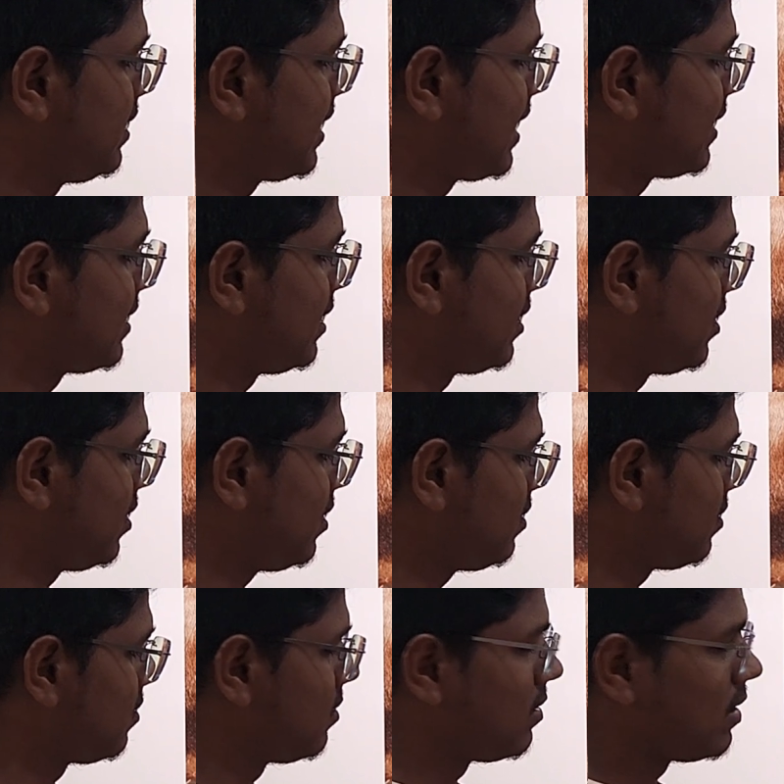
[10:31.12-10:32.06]
the
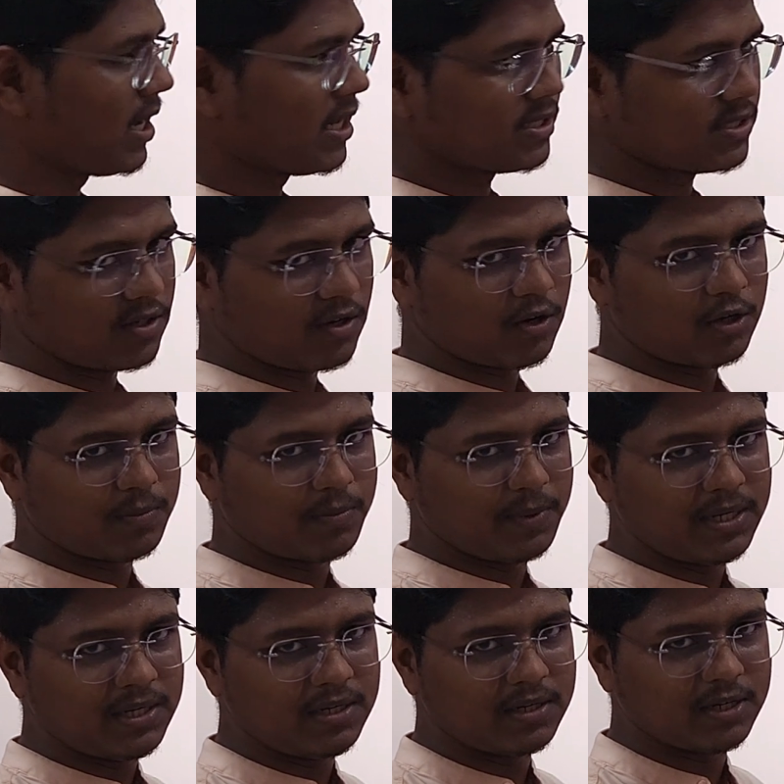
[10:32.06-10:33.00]
catheter has not
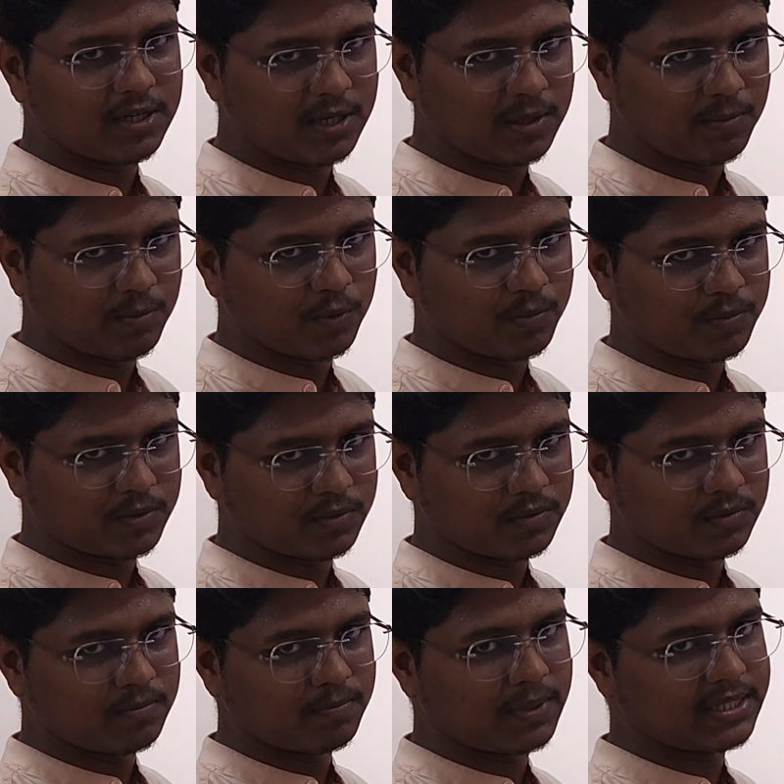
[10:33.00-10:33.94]
been removed
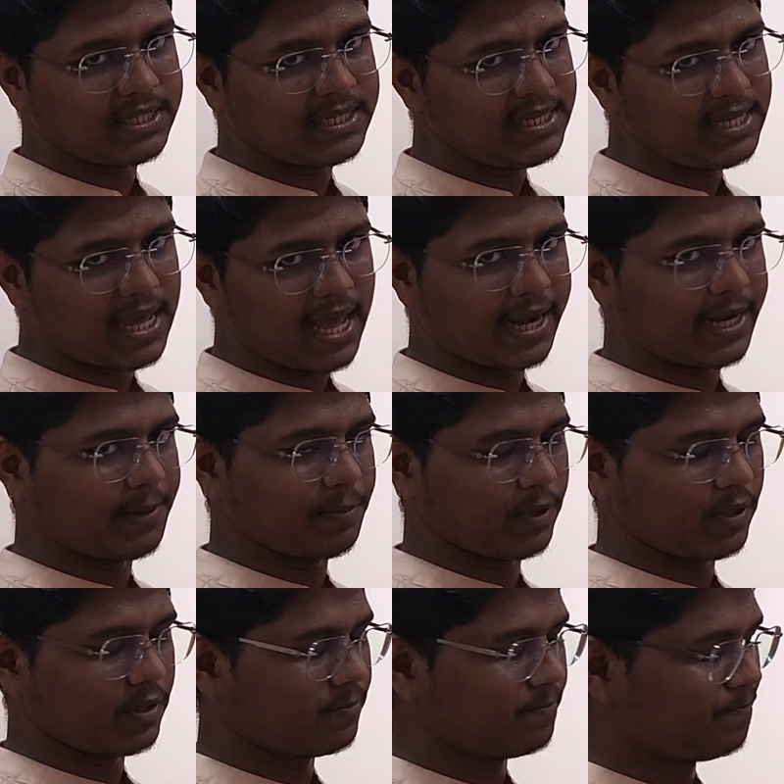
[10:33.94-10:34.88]
by the animal,